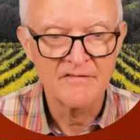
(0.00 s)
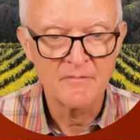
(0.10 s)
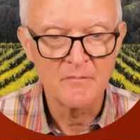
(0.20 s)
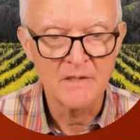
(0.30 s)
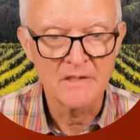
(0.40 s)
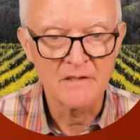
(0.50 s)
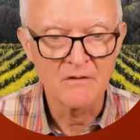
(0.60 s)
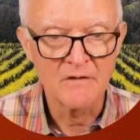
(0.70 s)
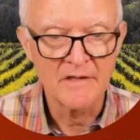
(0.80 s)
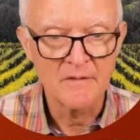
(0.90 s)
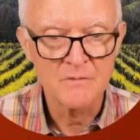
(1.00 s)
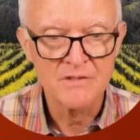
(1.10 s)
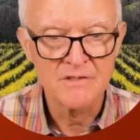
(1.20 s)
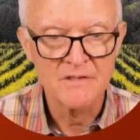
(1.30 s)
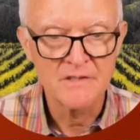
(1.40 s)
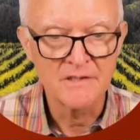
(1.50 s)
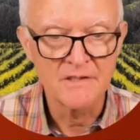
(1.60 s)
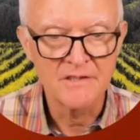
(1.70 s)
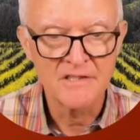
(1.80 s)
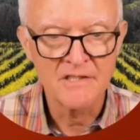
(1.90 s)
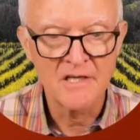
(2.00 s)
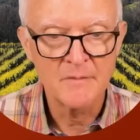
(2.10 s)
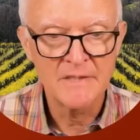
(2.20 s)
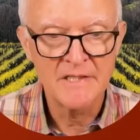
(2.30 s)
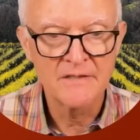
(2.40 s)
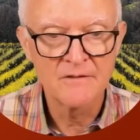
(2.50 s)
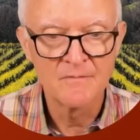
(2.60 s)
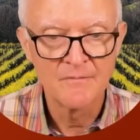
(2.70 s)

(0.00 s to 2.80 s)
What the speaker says: milligrams in the denominator.